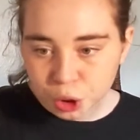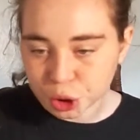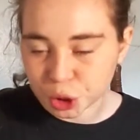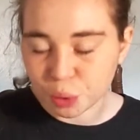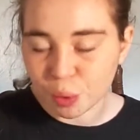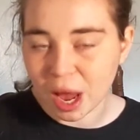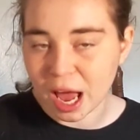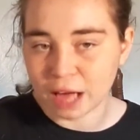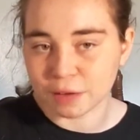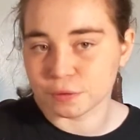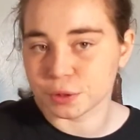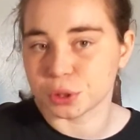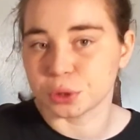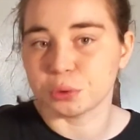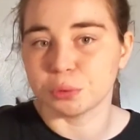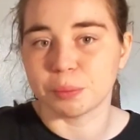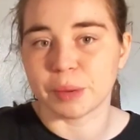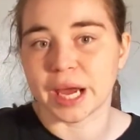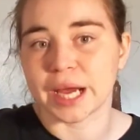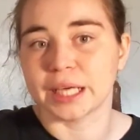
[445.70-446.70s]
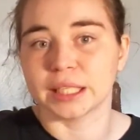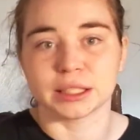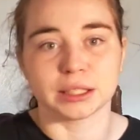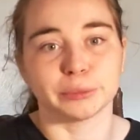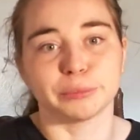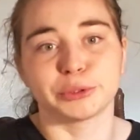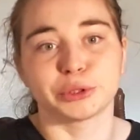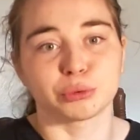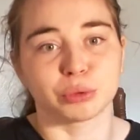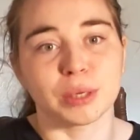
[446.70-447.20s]
you have to pay a
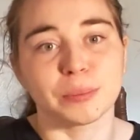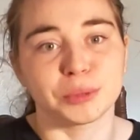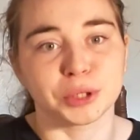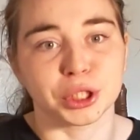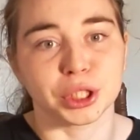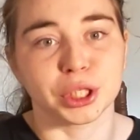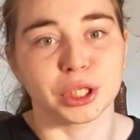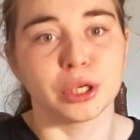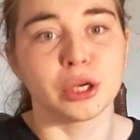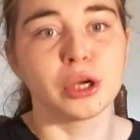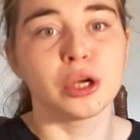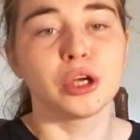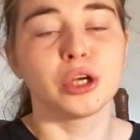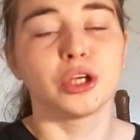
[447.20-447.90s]
subscription